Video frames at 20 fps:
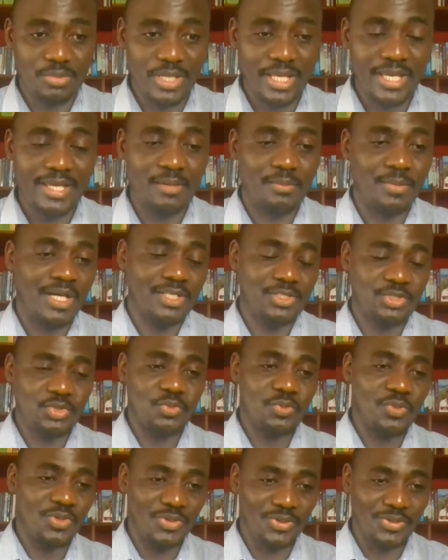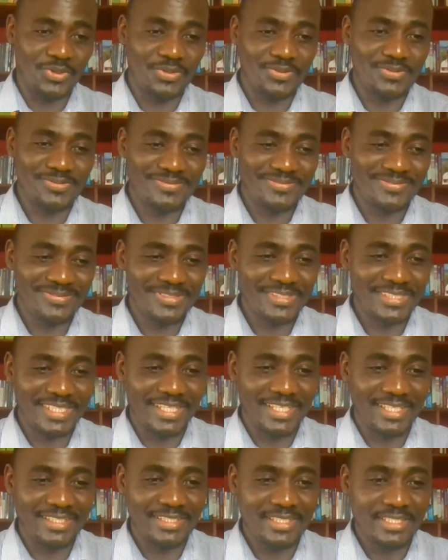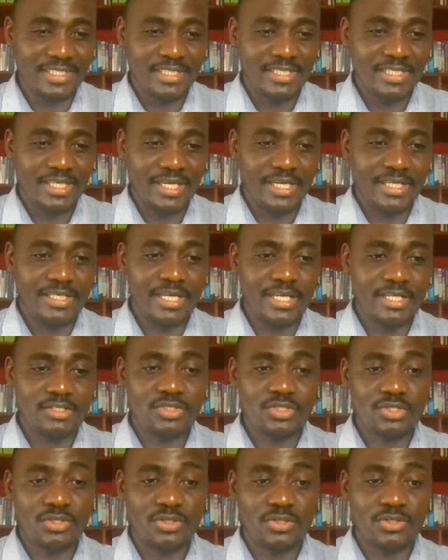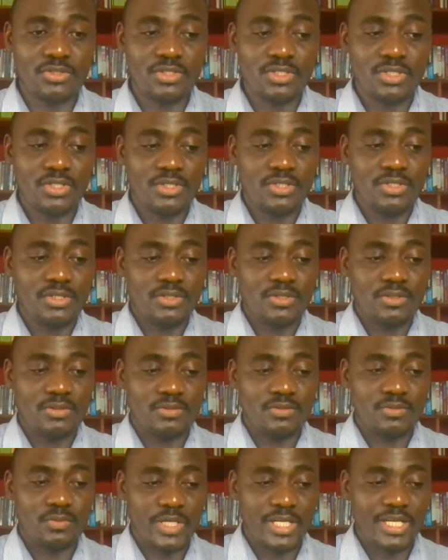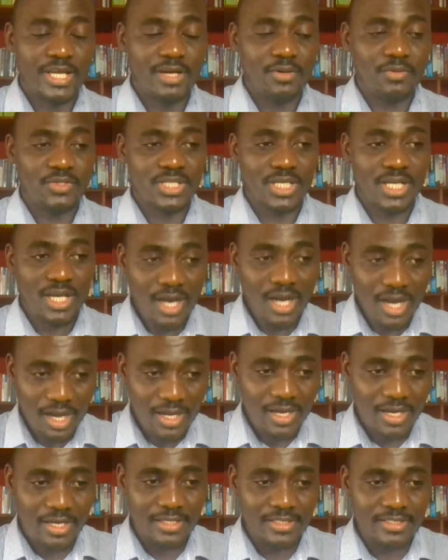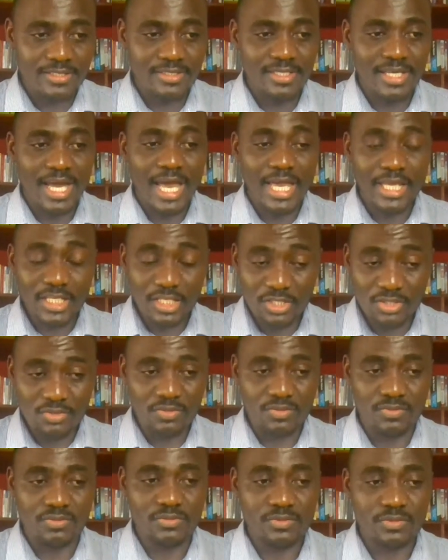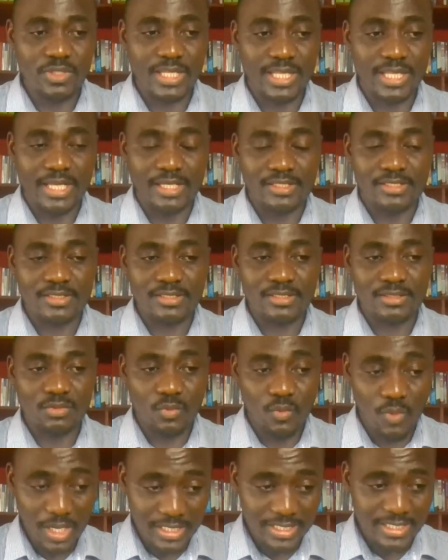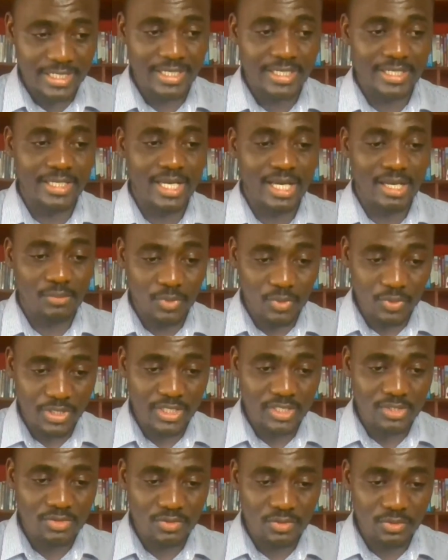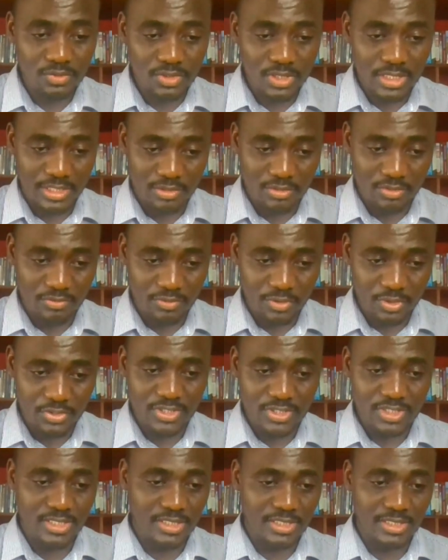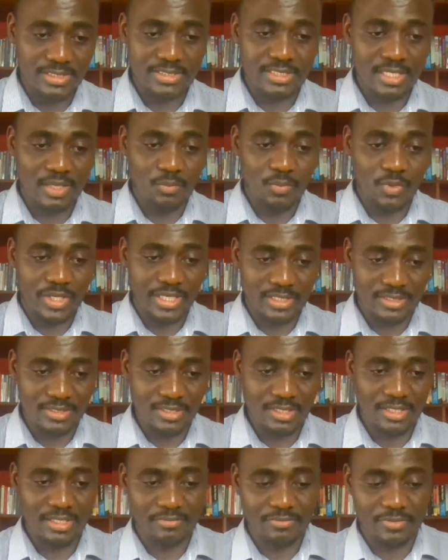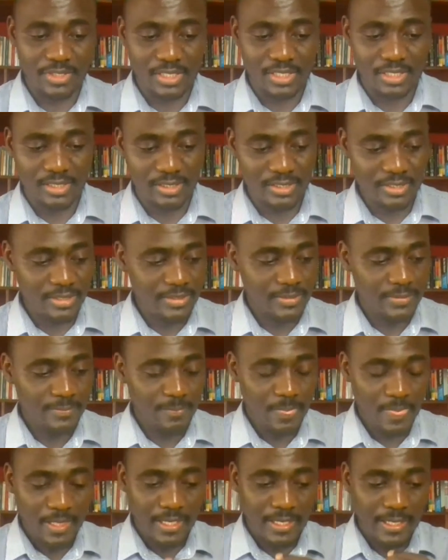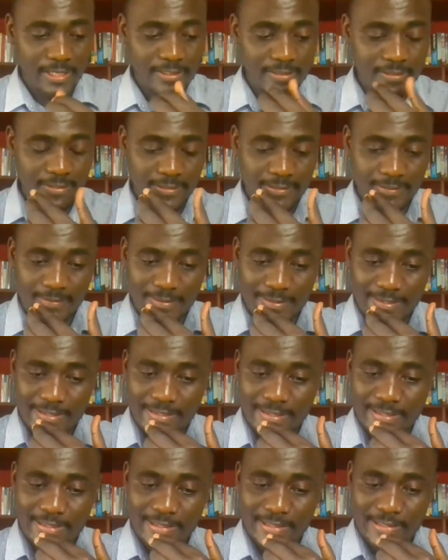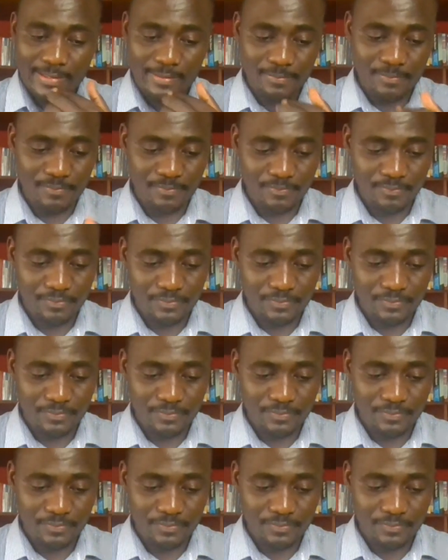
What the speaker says: play about tomorrow. And so when I was a car guard, I knew that one day I'm going to go to the university somewhere in South Africa. And there